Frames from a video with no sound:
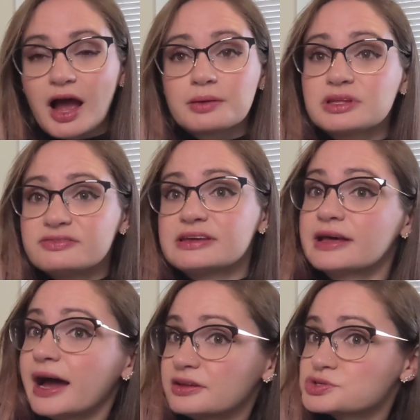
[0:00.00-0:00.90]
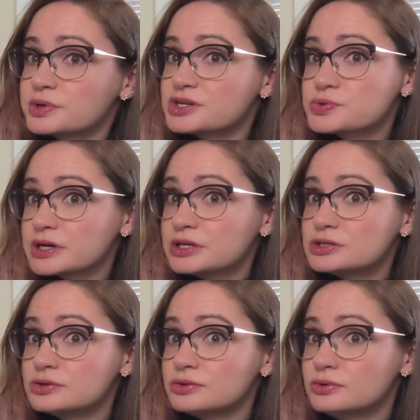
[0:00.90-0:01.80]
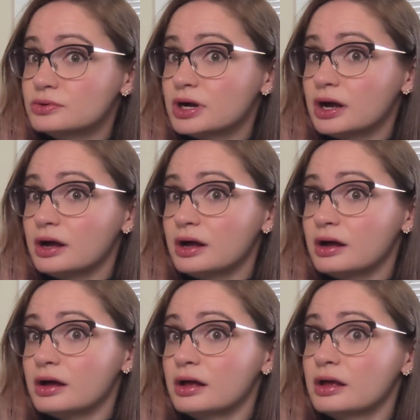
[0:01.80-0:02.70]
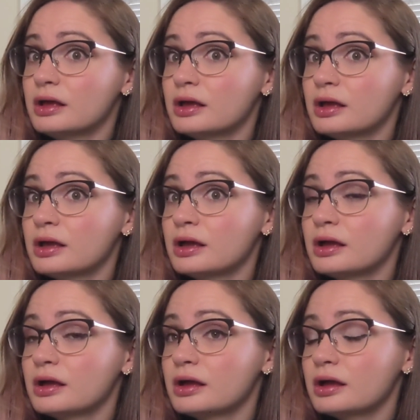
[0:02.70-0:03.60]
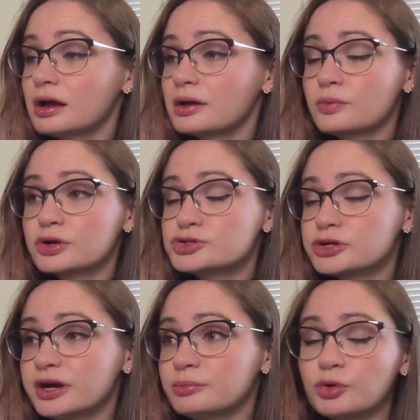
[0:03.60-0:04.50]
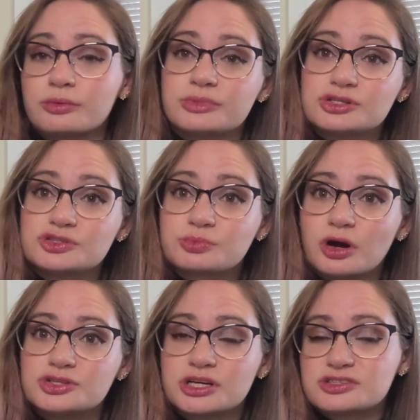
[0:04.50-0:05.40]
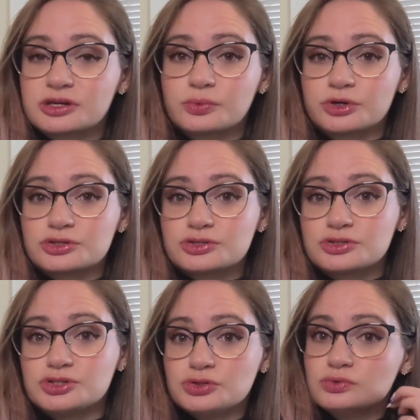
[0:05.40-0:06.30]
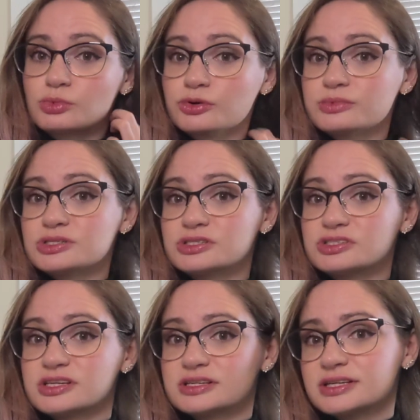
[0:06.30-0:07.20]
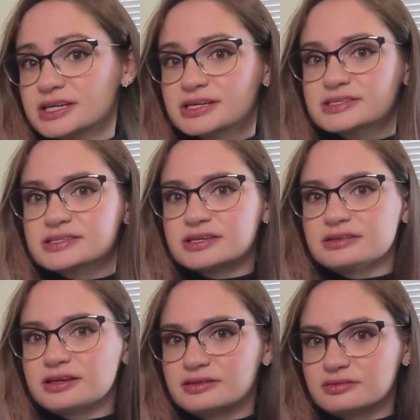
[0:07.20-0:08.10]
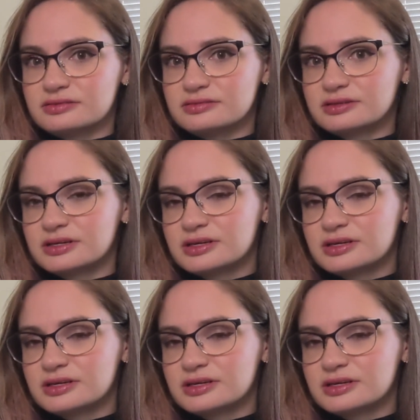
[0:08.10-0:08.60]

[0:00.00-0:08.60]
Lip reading: leaving that in 2022. I want to try more ambitious projects and I want to do more ambitious techniques and